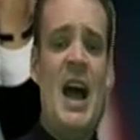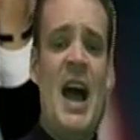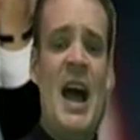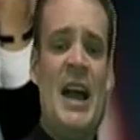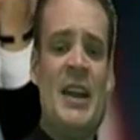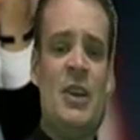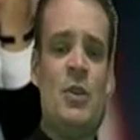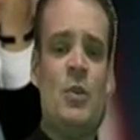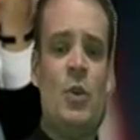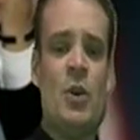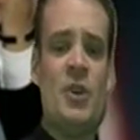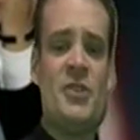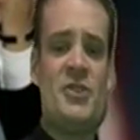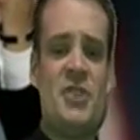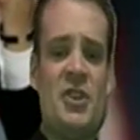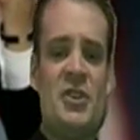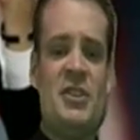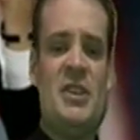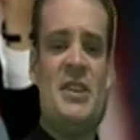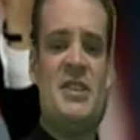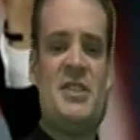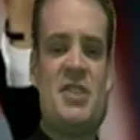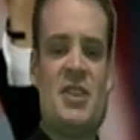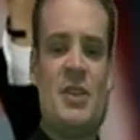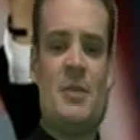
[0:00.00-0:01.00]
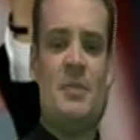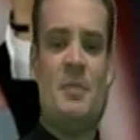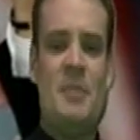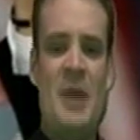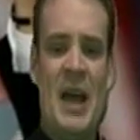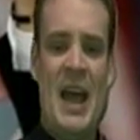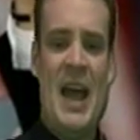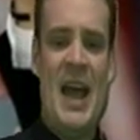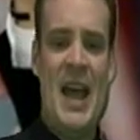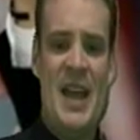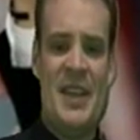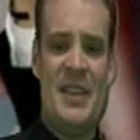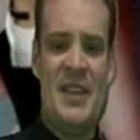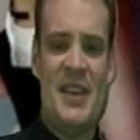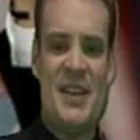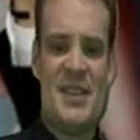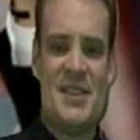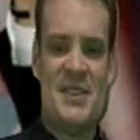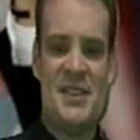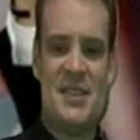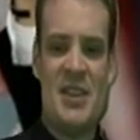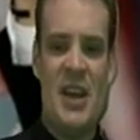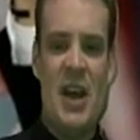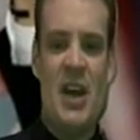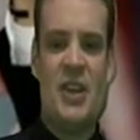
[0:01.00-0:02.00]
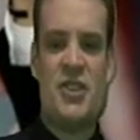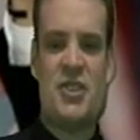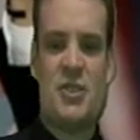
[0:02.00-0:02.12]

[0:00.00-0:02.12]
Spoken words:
and you also need to compare this